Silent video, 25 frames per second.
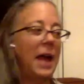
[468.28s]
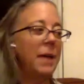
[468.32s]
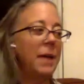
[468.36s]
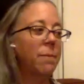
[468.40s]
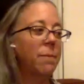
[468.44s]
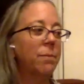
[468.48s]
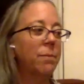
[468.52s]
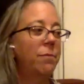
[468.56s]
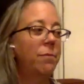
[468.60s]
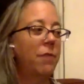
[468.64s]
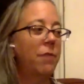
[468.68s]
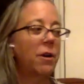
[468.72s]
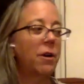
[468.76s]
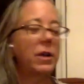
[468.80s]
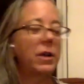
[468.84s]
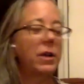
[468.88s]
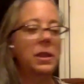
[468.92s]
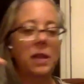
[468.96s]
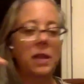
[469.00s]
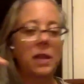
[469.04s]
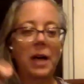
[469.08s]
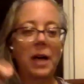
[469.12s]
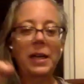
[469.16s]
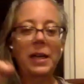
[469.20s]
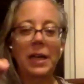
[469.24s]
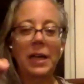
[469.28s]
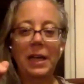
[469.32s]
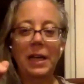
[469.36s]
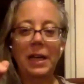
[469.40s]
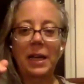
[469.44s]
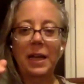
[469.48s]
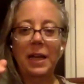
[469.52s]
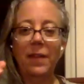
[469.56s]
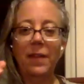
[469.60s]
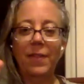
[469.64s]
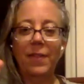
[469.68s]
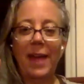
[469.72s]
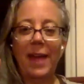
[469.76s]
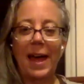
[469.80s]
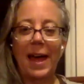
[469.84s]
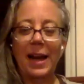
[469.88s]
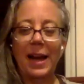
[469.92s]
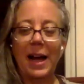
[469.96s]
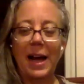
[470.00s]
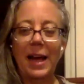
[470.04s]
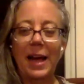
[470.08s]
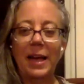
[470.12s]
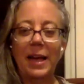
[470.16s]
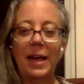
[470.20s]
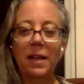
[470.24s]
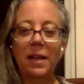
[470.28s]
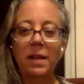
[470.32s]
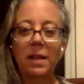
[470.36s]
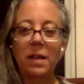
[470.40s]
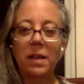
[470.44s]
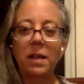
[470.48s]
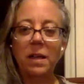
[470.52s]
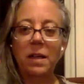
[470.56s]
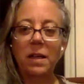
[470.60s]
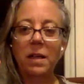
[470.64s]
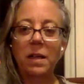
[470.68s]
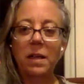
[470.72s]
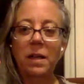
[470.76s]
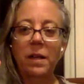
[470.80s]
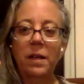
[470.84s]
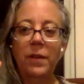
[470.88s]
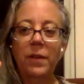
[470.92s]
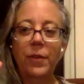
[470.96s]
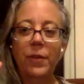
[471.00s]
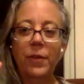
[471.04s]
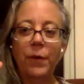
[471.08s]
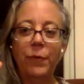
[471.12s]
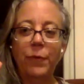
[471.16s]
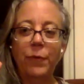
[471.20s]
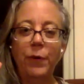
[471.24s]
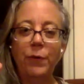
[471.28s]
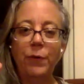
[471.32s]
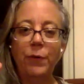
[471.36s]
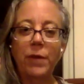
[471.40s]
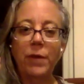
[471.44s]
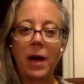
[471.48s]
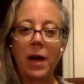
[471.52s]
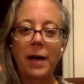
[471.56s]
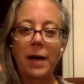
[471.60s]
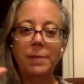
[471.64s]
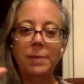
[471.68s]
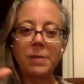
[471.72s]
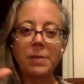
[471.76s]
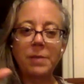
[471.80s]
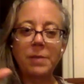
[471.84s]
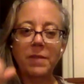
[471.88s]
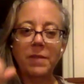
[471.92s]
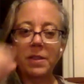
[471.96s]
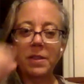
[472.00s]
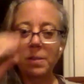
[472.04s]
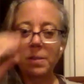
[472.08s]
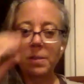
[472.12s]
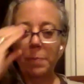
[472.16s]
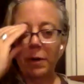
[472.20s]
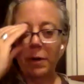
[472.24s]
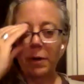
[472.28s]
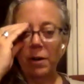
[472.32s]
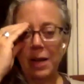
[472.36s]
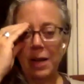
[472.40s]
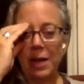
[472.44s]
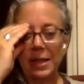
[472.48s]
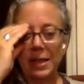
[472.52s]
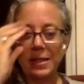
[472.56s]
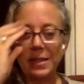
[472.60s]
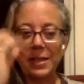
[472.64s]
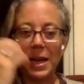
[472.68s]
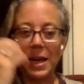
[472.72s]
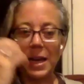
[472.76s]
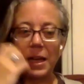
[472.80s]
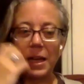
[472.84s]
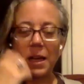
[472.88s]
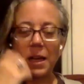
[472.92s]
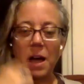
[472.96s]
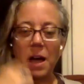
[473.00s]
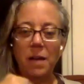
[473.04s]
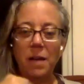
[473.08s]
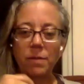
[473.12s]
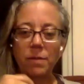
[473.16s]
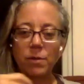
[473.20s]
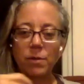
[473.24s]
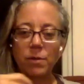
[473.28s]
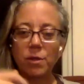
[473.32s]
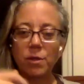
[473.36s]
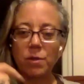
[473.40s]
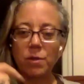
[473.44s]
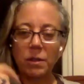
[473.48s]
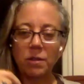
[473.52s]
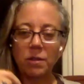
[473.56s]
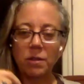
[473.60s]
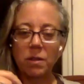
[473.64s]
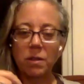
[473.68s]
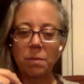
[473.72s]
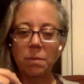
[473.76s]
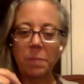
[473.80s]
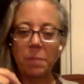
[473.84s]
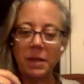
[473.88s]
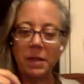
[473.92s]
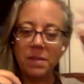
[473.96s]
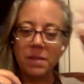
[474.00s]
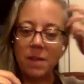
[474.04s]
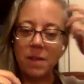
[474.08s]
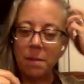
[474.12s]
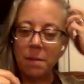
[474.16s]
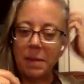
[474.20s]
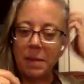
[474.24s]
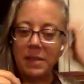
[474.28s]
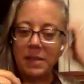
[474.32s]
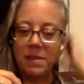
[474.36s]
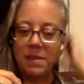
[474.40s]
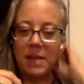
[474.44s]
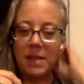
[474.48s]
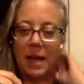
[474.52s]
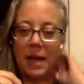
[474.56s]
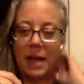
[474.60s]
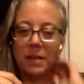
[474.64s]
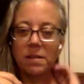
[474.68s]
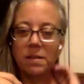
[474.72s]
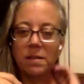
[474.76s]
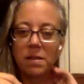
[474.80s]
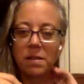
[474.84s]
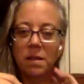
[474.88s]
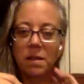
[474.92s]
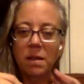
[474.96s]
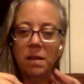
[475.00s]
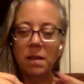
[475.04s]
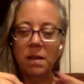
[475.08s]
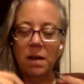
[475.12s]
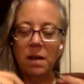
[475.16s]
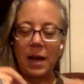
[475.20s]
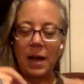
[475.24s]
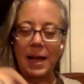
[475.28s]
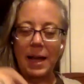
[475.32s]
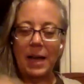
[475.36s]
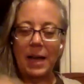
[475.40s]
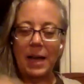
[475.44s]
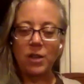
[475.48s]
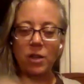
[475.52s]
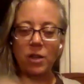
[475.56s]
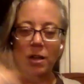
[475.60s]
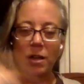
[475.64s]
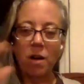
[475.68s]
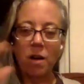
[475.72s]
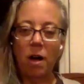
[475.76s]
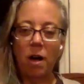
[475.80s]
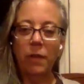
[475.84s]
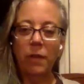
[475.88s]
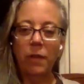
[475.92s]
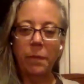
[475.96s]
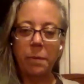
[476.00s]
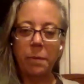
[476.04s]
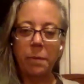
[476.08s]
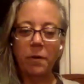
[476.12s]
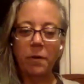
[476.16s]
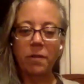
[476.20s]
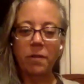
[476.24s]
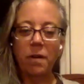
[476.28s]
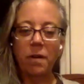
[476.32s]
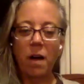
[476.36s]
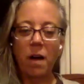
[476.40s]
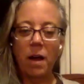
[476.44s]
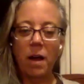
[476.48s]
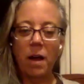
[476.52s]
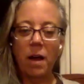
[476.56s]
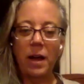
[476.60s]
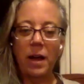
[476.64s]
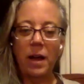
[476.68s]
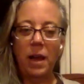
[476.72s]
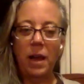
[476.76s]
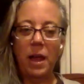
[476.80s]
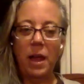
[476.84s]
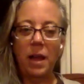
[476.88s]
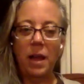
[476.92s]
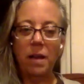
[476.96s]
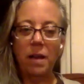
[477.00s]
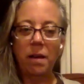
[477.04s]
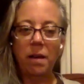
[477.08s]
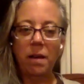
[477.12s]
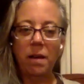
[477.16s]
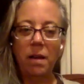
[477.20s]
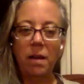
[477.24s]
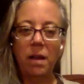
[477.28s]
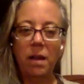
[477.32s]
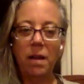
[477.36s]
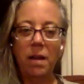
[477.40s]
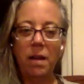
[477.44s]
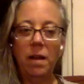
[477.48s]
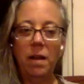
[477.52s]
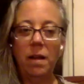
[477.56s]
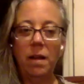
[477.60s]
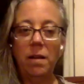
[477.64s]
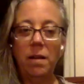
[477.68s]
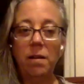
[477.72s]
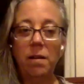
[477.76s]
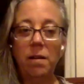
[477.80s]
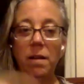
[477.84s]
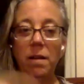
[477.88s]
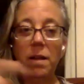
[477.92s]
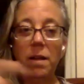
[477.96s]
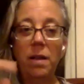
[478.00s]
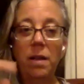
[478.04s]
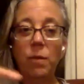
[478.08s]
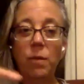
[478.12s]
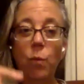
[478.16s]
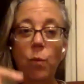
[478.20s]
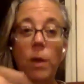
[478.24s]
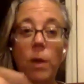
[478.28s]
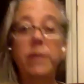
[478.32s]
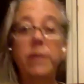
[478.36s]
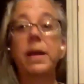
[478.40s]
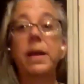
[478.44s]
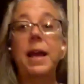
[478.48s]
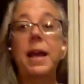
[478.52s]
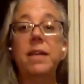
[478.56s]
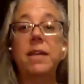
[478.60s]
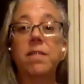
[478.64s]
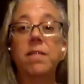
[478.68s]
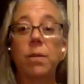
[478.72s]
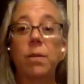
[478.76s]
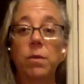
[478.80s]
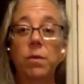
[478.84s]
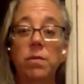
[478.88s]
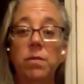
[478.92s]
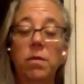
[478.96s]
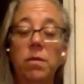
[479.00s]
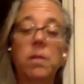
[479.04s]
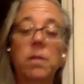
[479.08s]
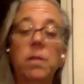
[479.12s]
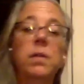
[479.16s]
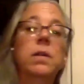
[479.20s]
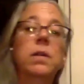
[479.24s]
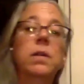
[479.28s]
I am very lucky in that the few times I've experienced any kind of restriction based on my sex, I actually called the person on it. And in one case, it was